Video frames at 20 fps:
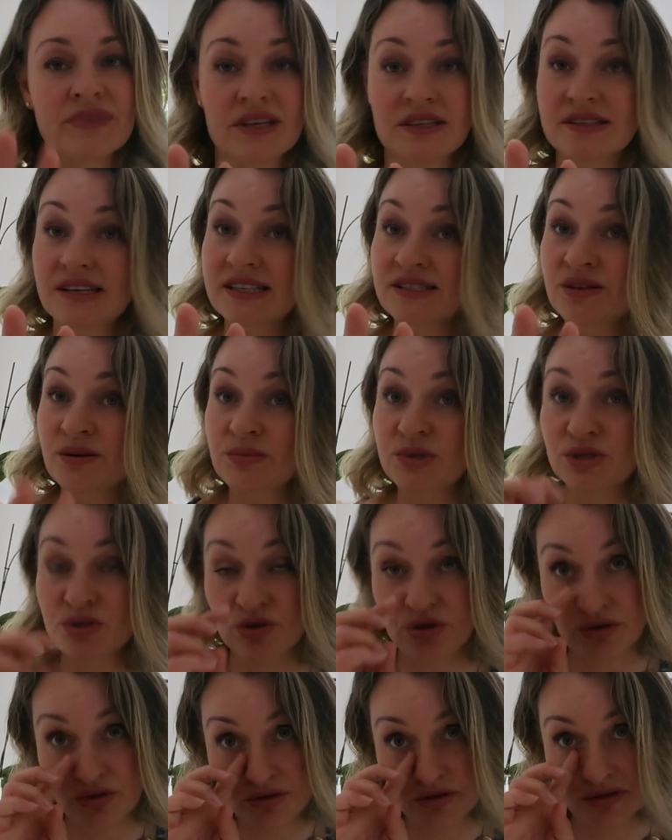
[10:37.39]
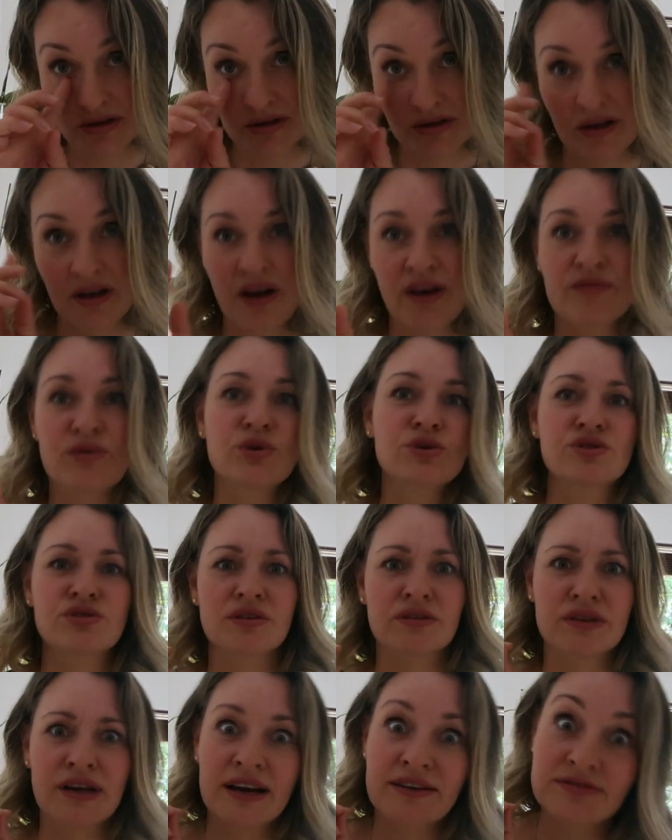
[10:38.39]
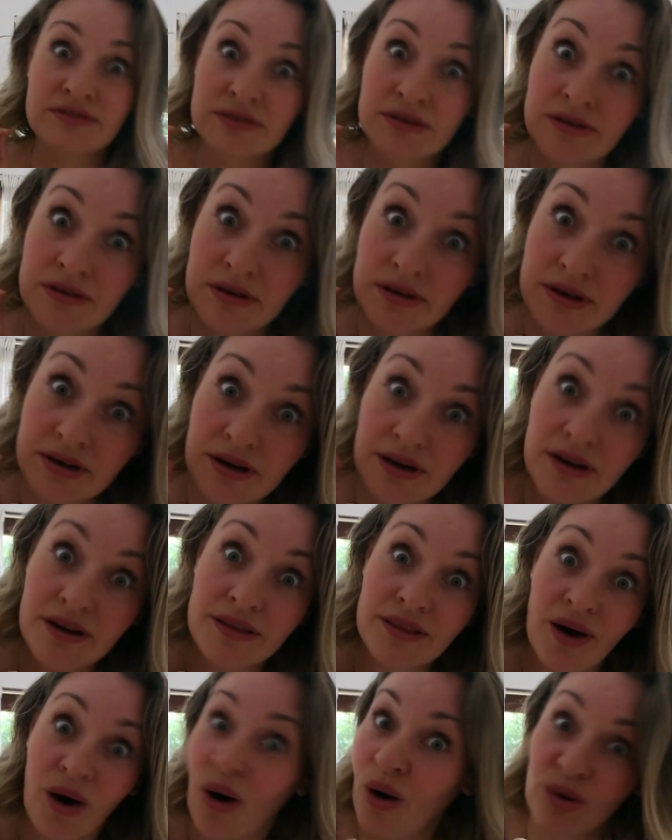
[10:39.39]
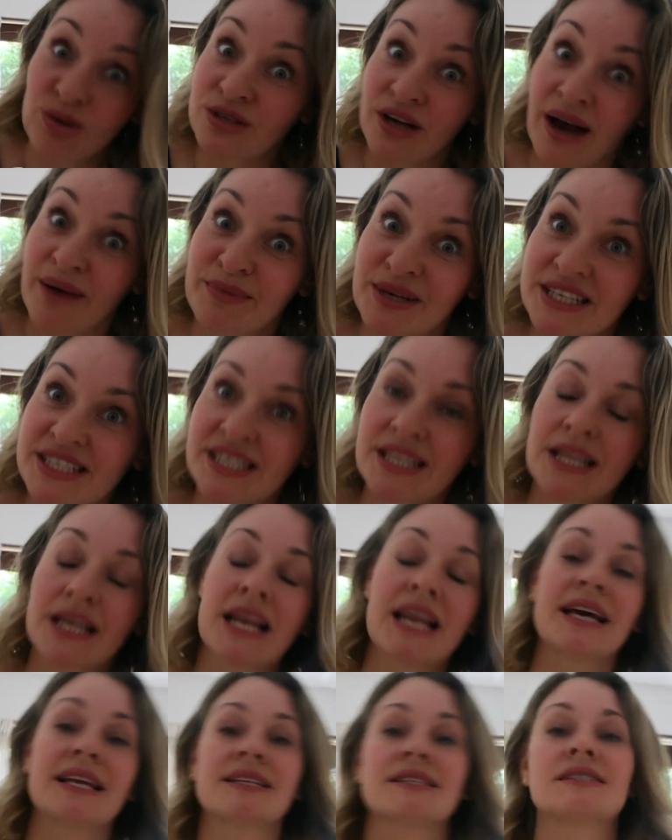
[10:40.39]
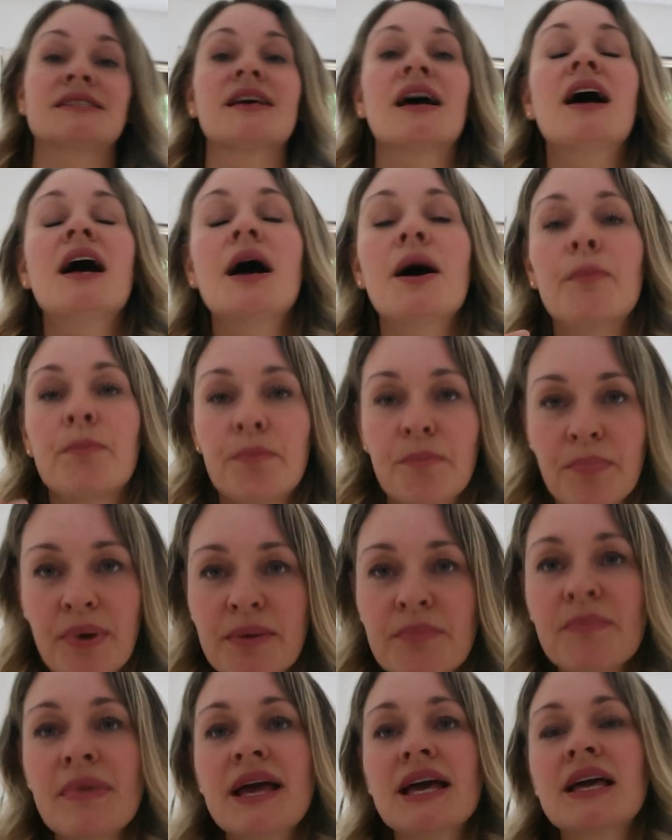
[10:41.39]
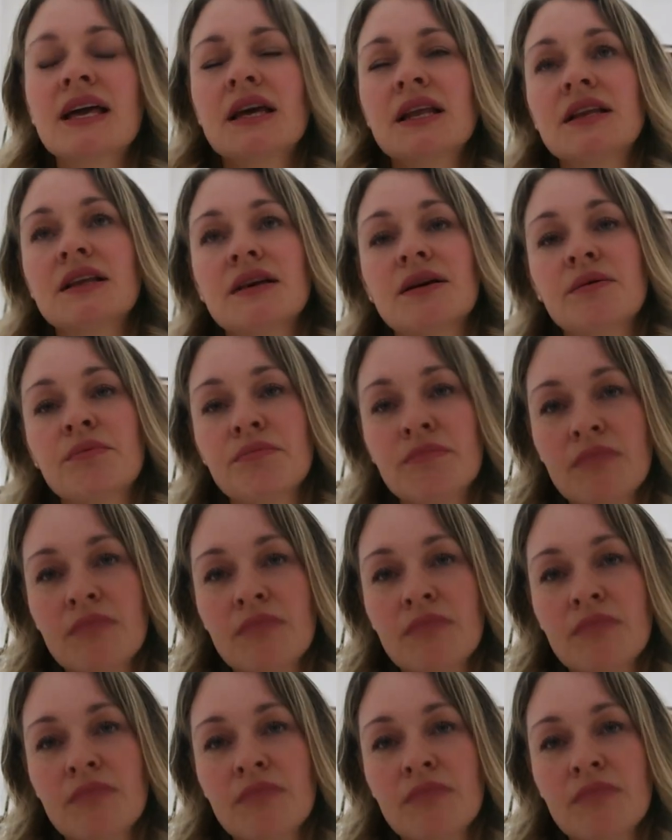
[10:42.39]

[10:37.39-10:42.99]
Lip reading: So that's number 2. Of course, you don't have to look the whole time into the lens, but make it